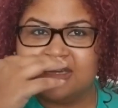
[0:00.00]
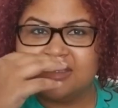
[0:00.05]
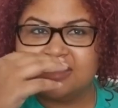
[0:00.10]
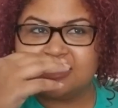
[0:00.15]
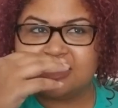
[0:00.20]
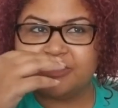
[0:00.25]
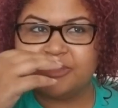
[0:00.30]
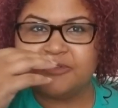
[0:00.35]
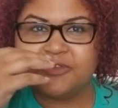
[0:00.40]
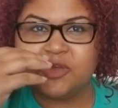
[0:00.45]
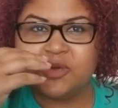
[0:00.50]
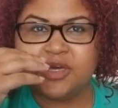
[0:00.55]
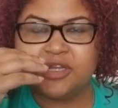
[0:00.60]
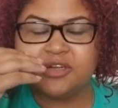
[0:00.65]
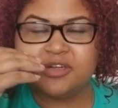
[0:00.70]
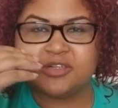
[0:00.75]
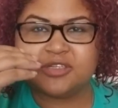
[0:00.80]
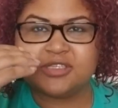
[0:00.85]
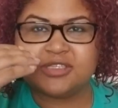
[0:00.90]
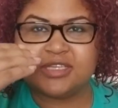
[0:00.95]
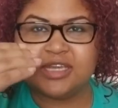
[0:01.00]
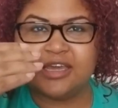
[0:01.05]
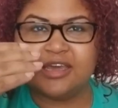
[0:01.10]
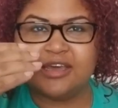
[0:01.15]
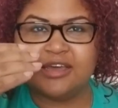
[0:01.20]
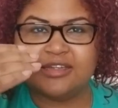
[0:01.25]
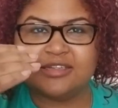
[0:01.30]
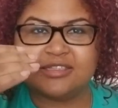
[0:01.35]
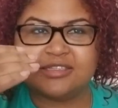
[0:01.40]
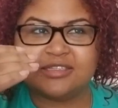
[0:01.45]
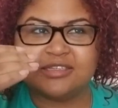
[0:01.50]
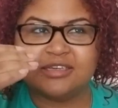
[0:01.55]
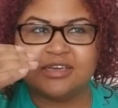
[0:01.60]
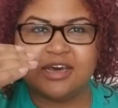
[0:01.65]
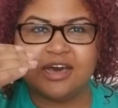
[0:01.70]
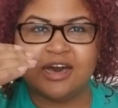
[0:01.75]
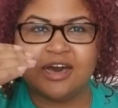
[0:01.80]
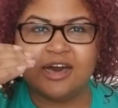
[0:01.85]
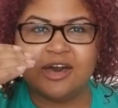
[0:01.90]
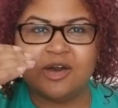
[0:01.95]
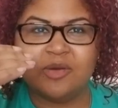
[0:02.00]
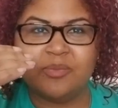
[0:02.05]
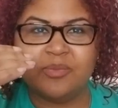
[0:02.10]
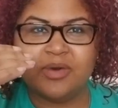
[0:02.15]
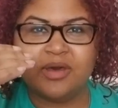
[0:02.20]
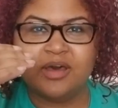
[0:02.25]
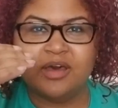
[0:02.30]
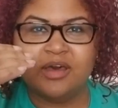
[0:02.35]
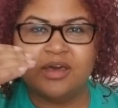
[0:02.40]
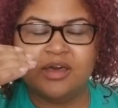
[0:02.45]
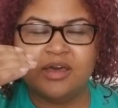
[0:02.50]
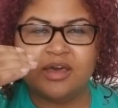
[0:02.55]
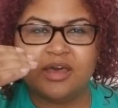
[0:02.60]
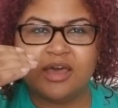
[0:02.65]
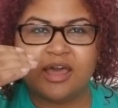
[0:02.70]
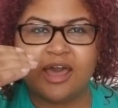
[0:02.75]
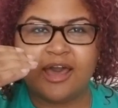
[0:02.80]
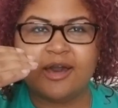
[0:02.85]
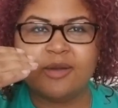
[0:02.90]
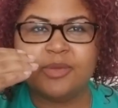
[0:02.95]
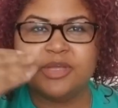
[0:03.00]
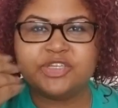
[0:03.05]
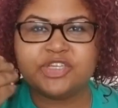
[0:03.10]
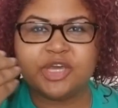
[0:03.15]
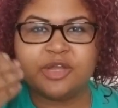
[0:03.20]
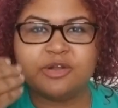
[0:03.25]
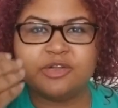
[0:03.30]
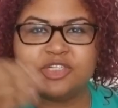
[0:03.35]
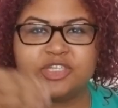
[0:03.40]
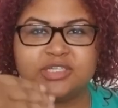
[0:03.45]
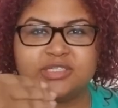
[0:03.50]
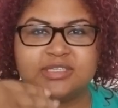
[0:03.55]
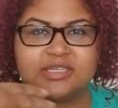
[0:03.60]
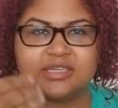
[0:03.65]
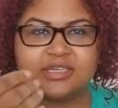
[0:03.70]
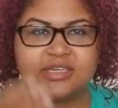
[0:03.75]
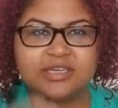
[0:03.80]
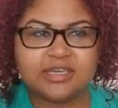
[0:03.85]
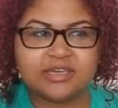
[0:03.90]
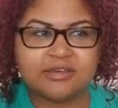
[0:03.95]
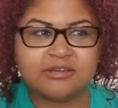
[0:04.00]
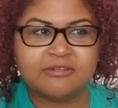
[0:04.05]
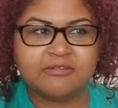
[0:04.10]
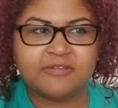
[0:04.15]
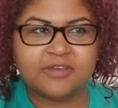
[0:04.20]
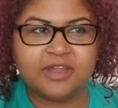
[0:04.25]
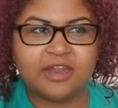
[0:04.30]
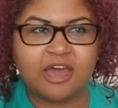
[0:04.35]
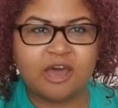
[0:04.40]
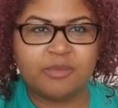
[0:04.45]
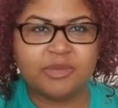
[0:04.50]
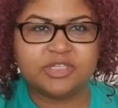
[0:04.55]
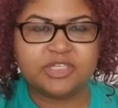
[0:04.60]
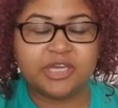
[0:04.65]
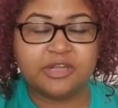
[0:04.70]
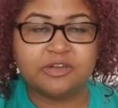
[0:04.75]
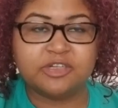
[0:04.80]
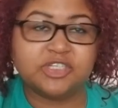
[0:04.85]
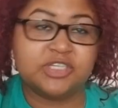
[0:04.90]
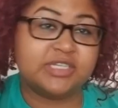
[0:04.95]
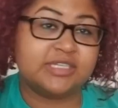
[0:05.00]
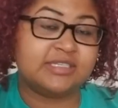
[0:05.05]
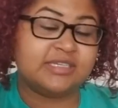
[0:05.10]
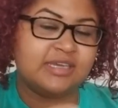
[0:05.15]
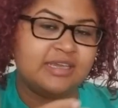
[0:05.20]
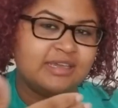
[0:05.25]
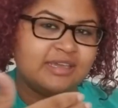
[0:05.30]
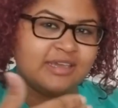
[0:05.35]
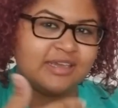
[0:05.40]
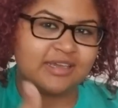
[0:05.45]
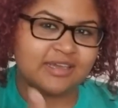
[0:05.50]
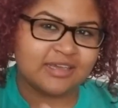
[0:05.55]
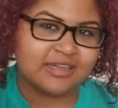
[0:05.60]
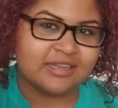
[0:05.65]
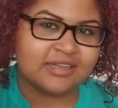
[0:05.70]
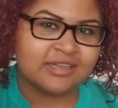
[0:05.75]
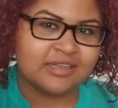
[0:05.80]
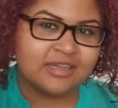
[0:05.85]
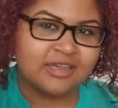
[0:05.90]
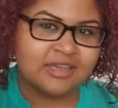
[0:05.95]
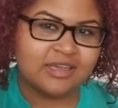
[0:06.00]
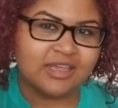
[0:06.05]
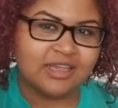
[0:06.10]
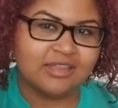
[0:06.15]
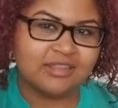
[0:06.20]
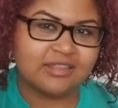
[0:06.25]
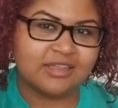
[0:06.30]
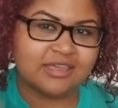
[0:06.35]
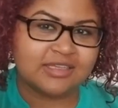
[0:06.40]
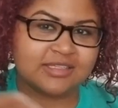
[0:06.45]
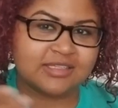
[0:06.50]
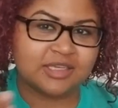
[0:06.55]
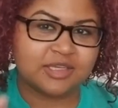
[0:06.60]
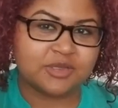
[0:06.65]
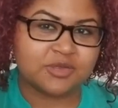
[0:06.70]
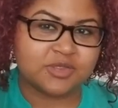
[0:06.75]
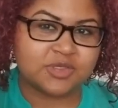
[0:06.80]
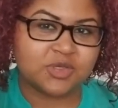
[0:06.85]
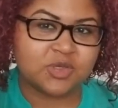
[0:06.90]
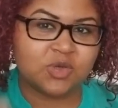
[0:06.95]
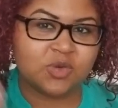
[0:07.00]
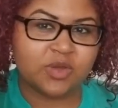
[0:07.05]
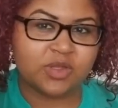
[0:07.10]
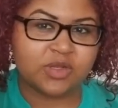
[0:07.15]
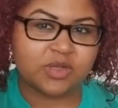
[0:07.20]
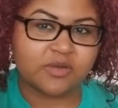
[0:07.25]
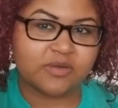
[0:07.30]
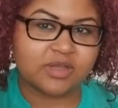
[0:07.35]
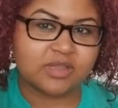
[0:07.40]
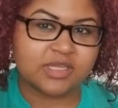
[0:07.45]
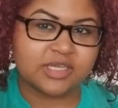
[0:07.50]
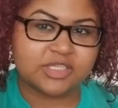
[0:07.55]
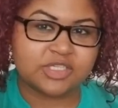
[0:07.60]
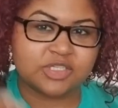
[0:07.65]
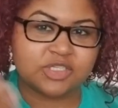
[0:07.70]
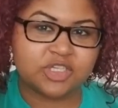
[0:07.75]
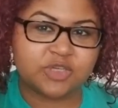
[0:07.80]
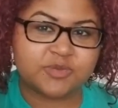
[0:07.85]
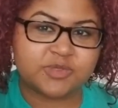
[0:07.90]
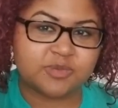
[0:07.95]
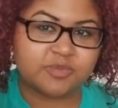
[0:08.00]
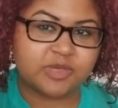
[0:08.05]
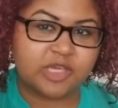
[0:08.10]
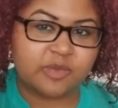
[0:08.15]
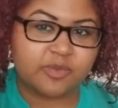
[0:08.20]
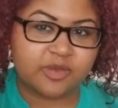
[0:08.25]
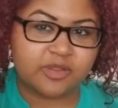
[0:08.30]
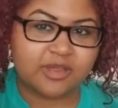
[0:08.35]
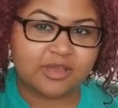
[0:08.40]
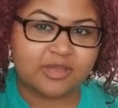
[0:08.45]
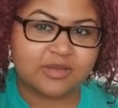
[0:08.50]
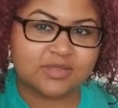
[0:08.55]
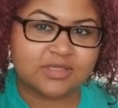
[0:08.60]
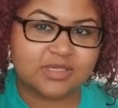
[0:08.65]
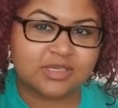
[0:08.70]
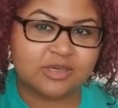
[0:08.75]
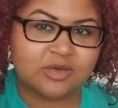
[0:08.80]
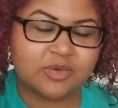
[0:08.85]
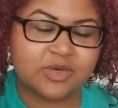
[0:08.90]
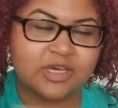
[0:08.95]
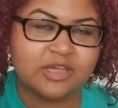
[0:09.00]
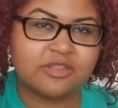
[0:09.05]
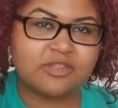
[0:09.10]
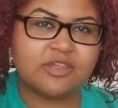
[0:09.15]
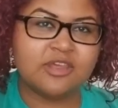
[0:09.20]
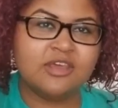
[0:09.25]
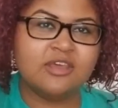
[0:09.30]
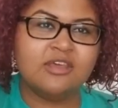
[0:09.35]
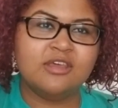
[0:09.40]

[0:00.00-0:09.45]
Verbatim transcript: Some of you understand um, how much energy to give and how much energy to take in, in things that you do, in your relationships and people that you deal with.